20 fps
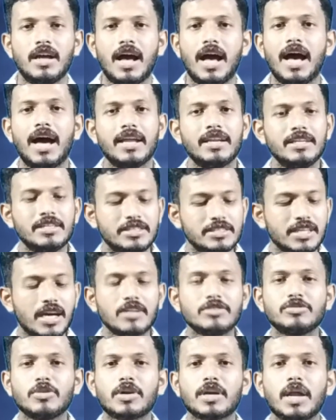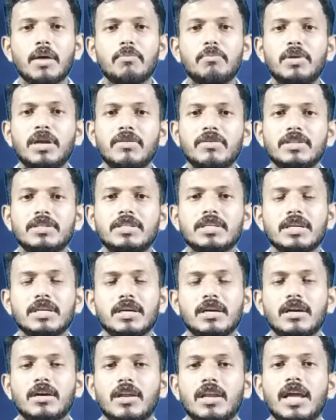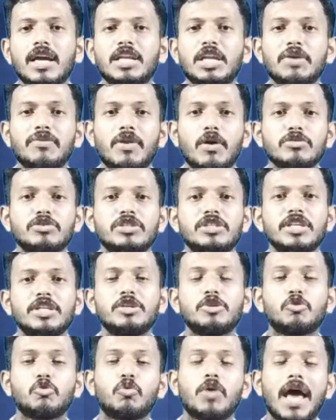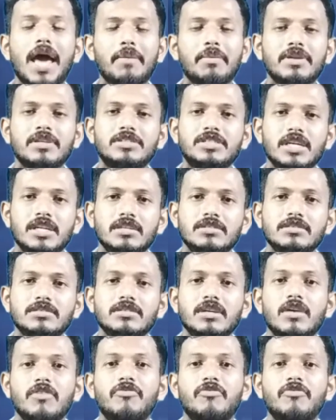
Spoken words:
And it is also clubbed with relative velocity in 2 dimensions